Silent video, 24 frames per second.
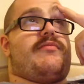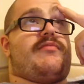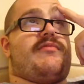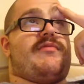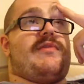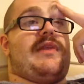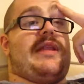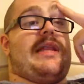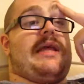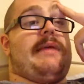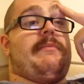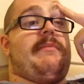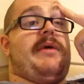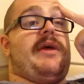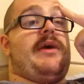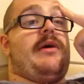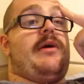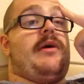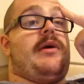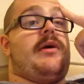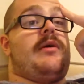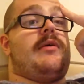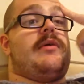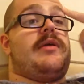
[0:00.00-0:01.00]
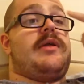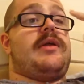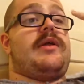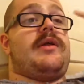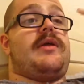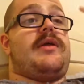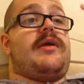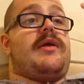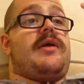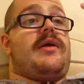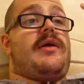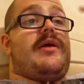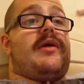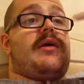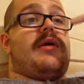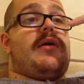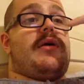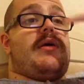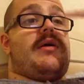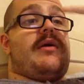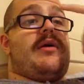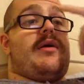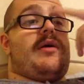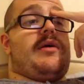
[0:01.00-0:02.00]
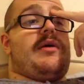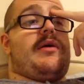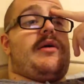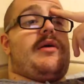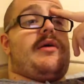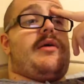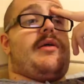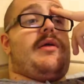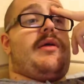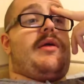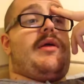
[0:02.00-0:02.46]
uh, Libya. Uh,